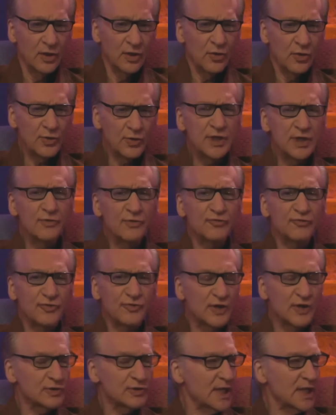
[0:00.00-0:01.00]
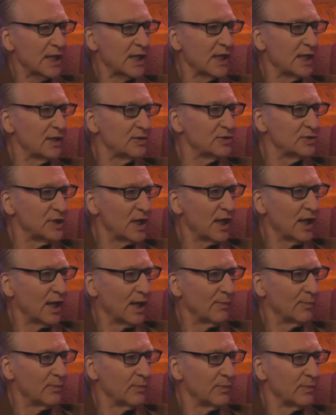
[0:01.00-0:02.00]
who do you fear taking your
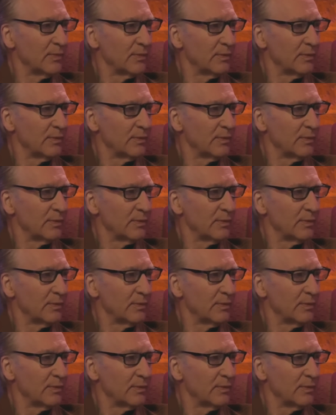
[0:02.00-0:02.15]
job?